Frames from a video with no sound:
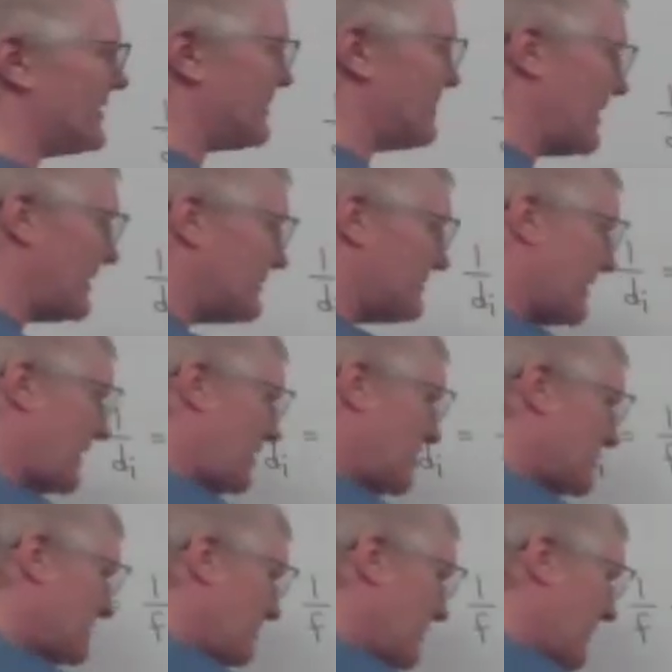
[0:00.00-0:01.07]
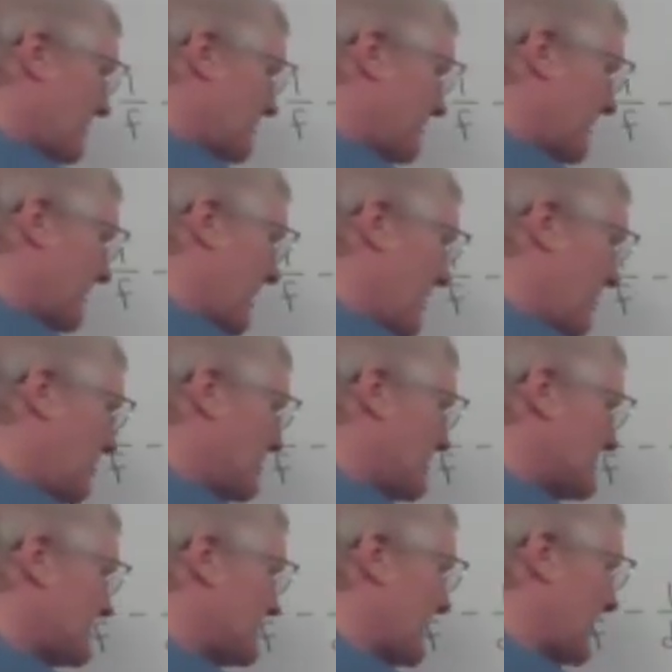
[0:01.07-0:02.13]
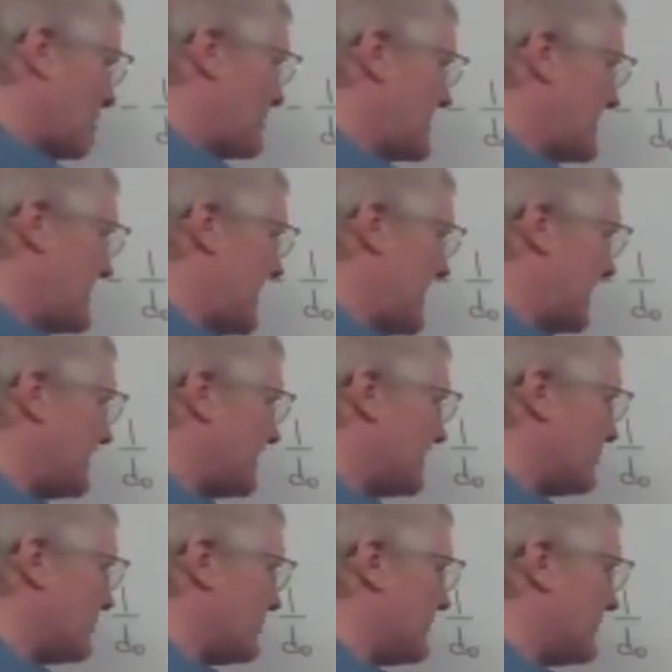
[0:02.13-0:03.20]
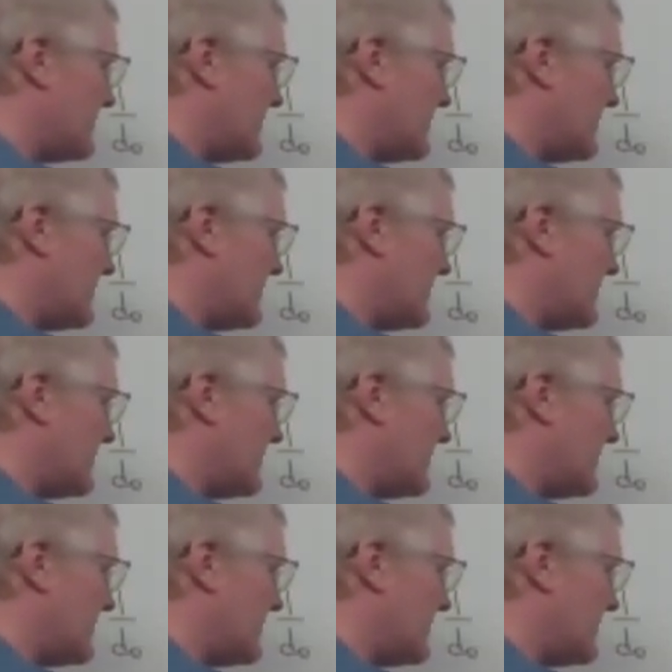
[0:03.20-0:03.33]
at the magnification. The magnification is now negative